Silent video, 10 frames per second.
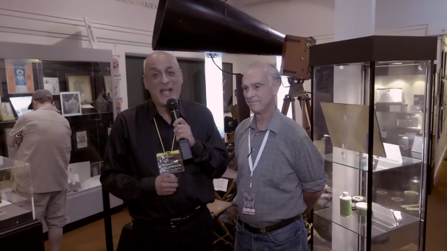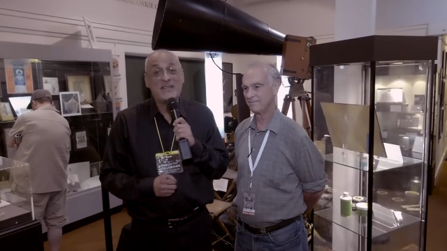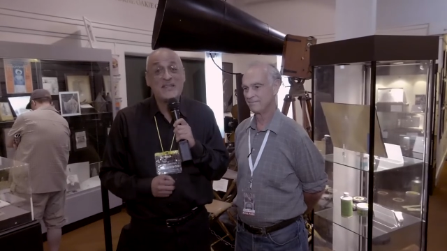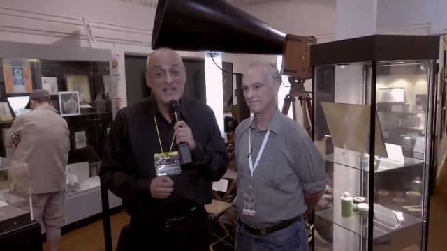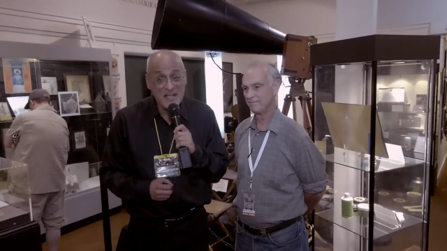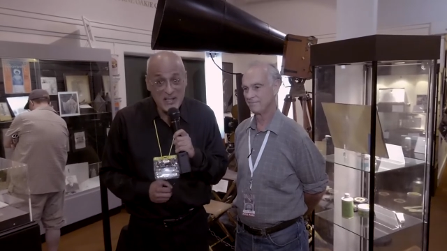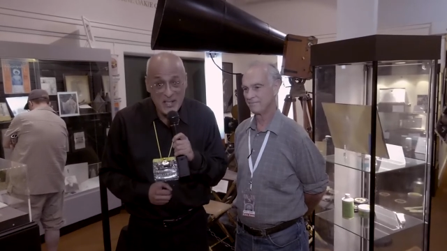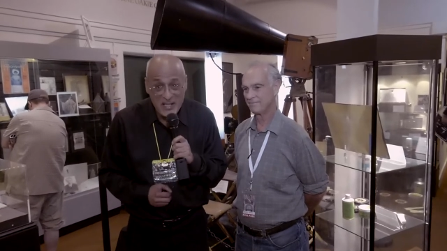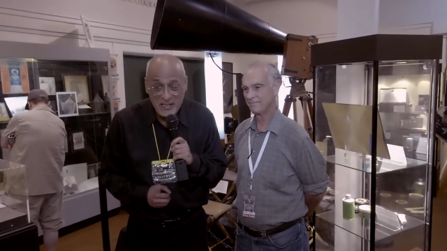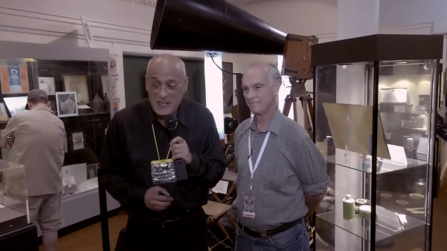Speaker 1: at
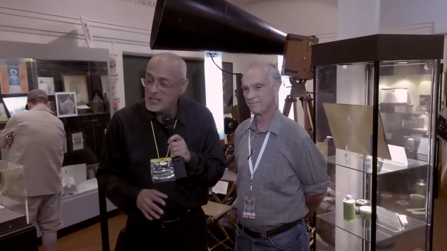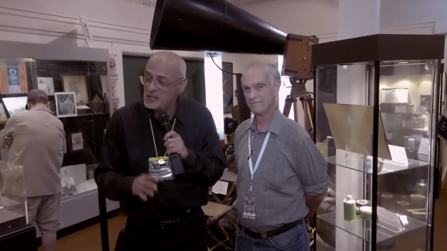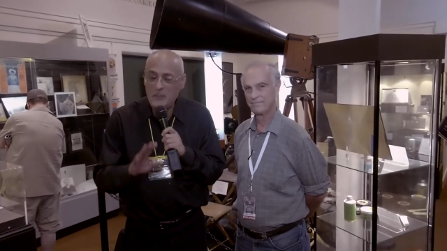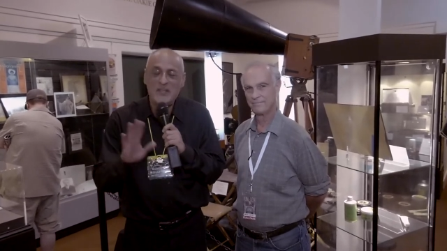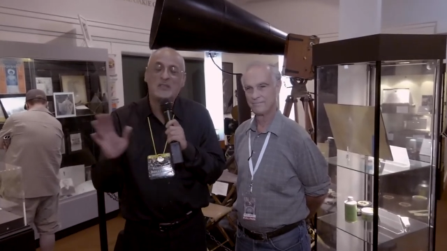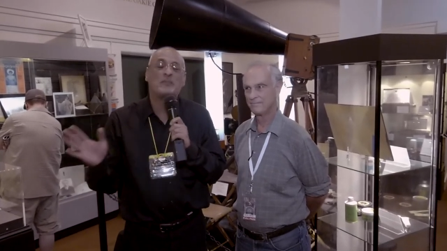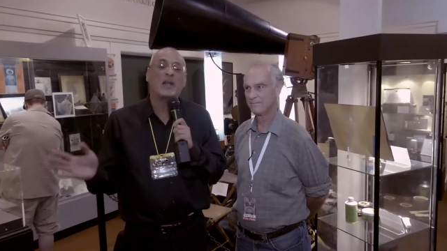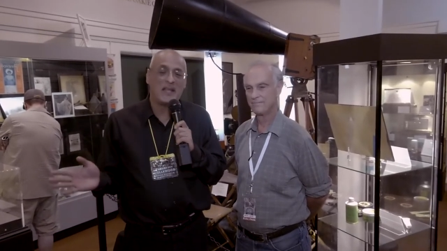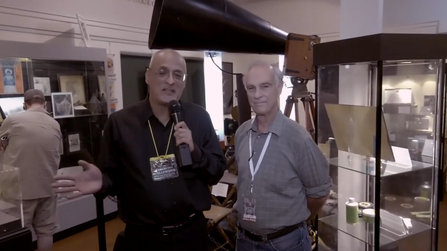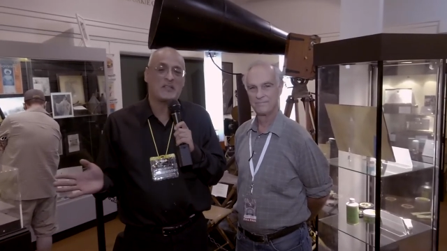Cinecon, and you'd be
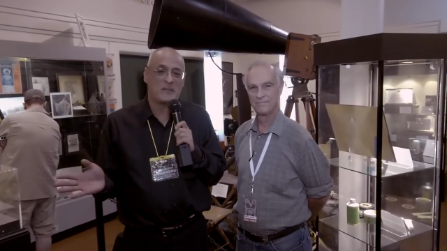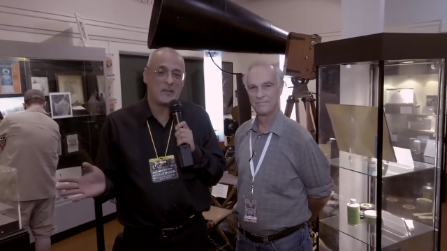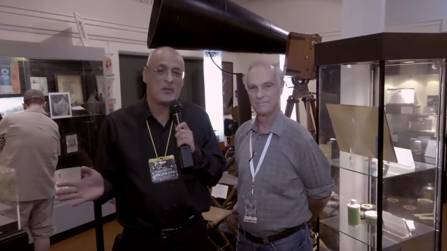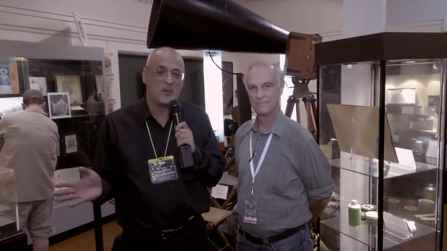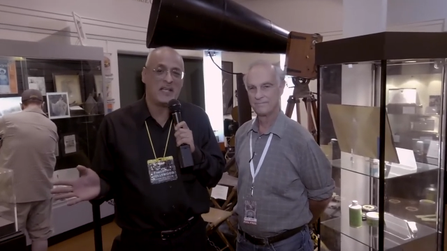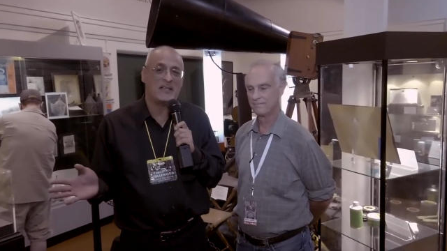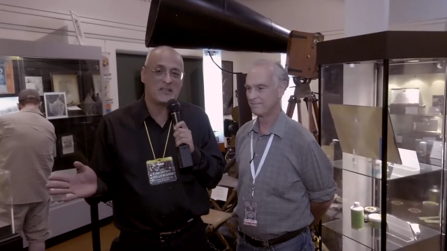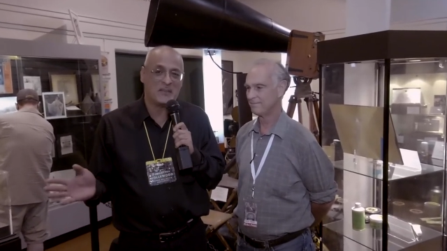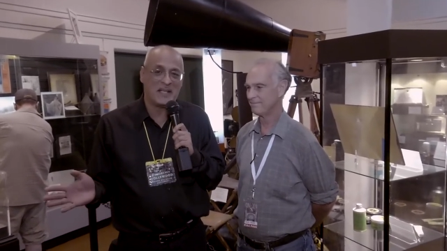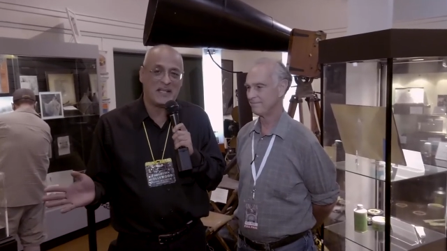surprised at the people we get
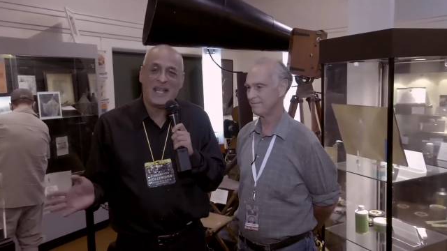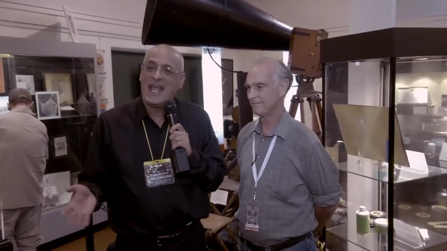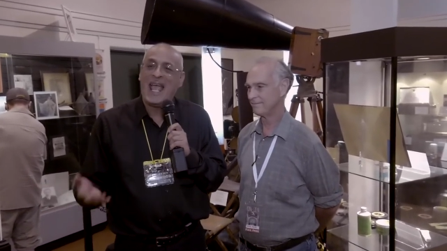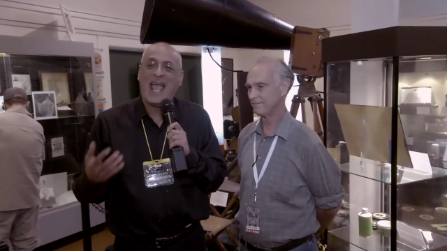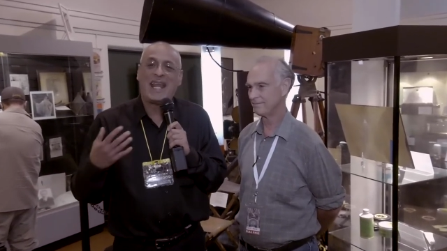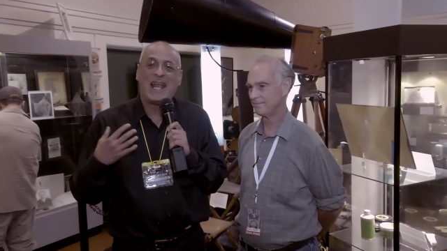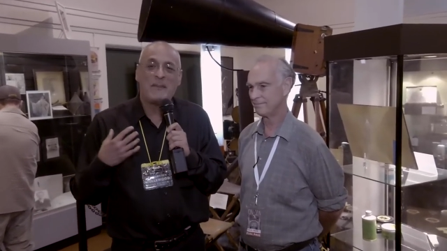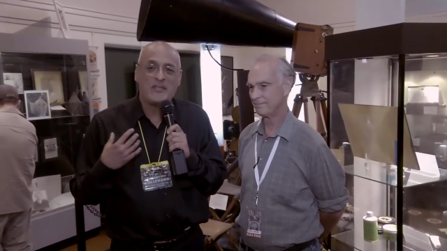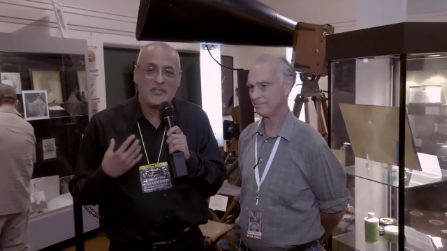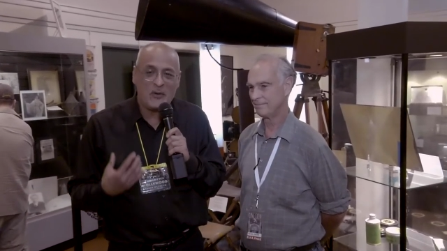to meet. And
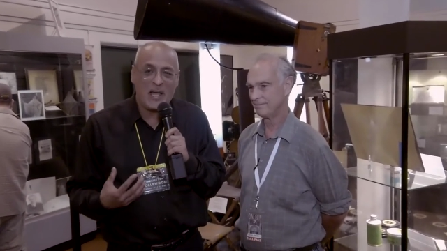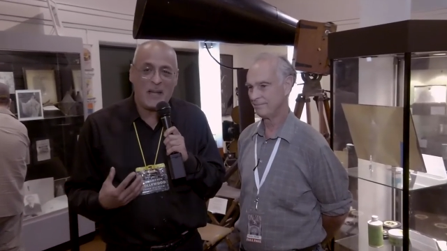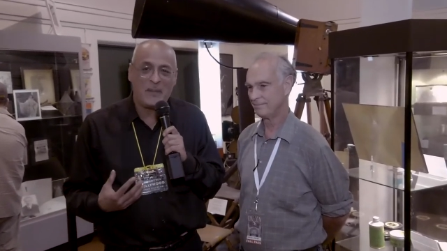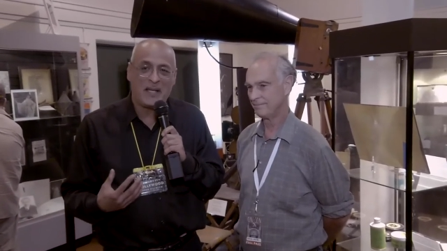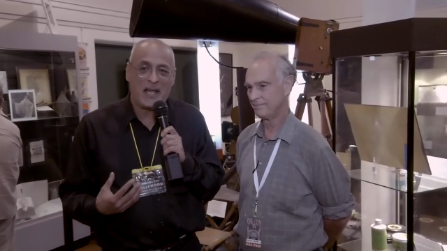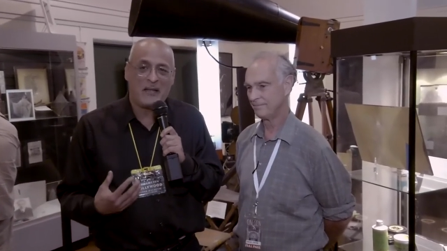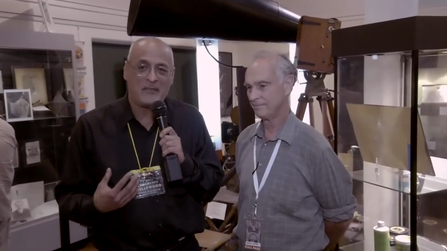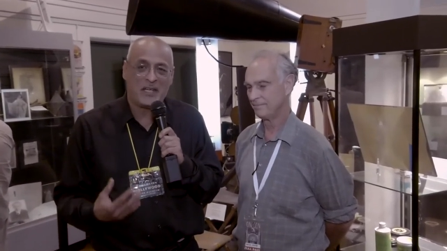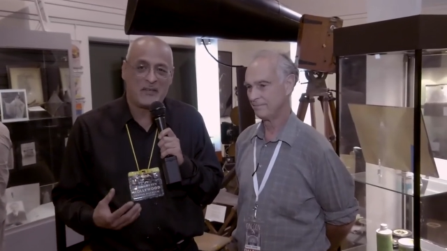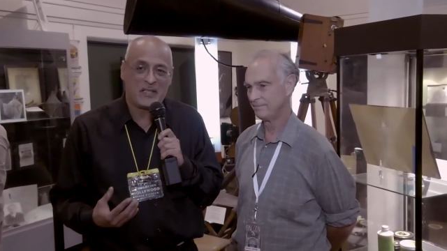I'm so happy to have
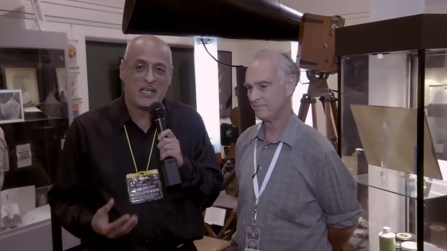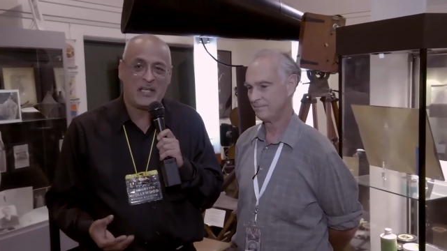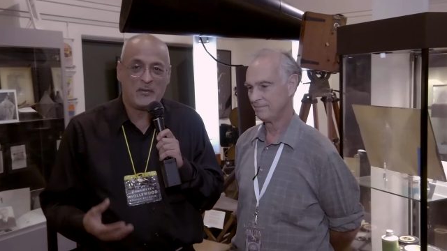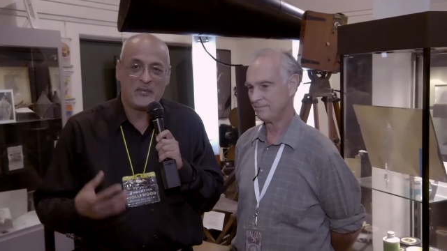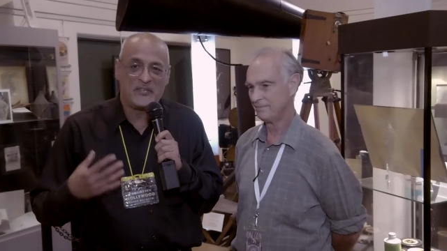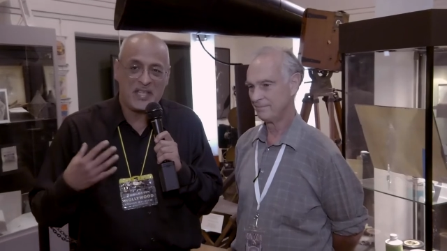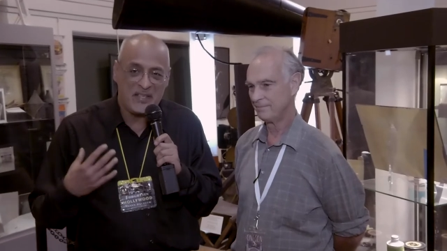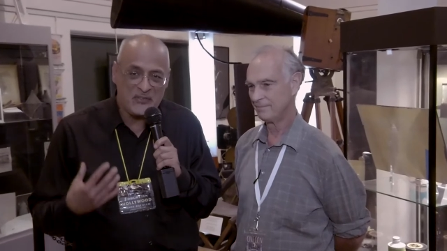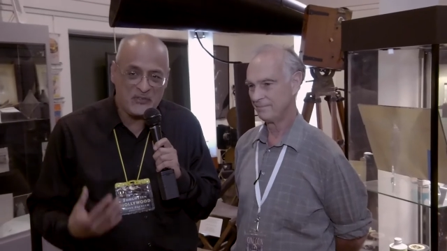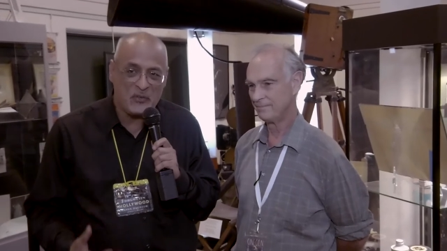David Kiehn, who is the
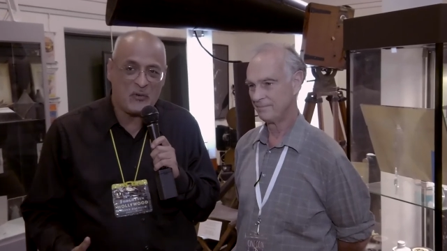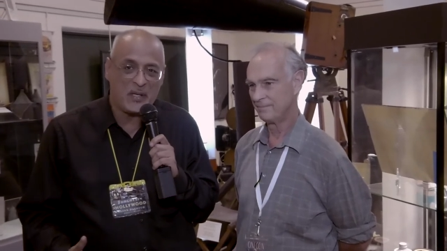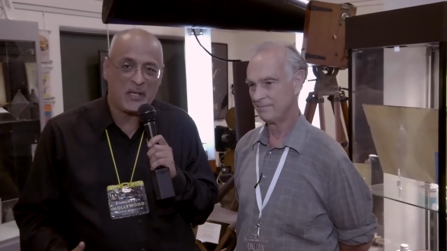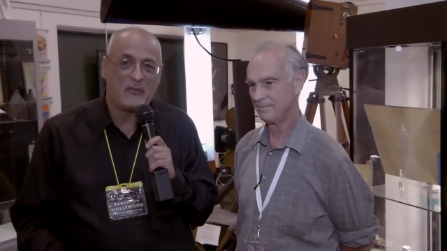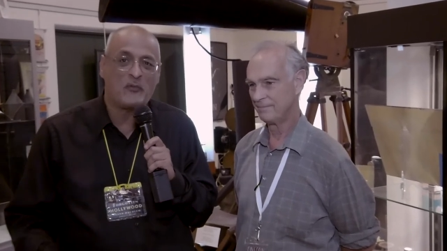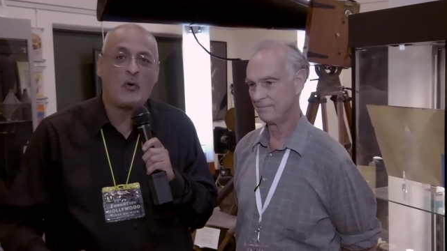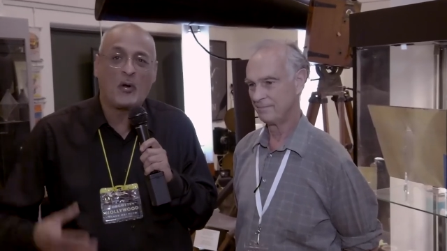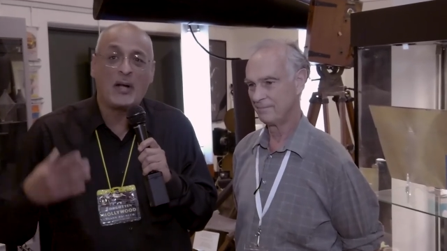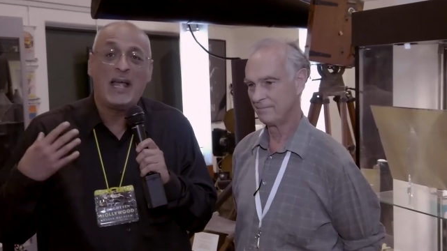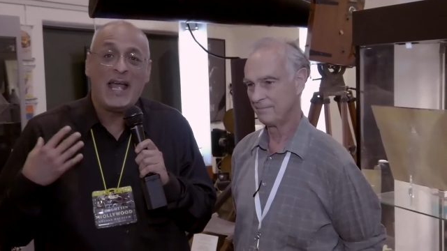historian
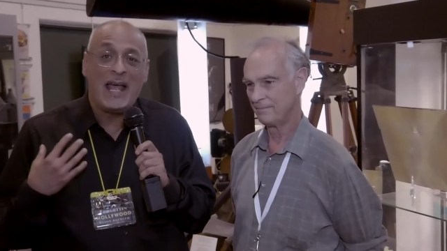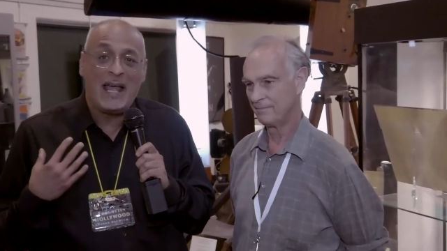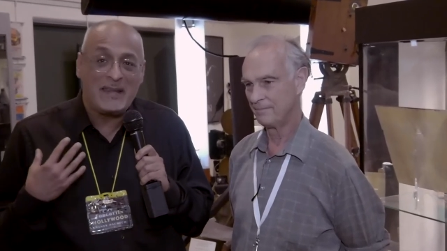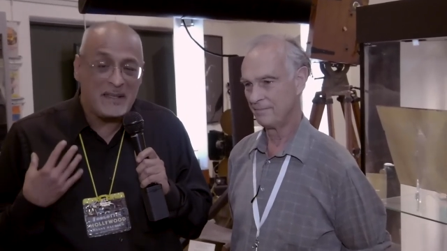for the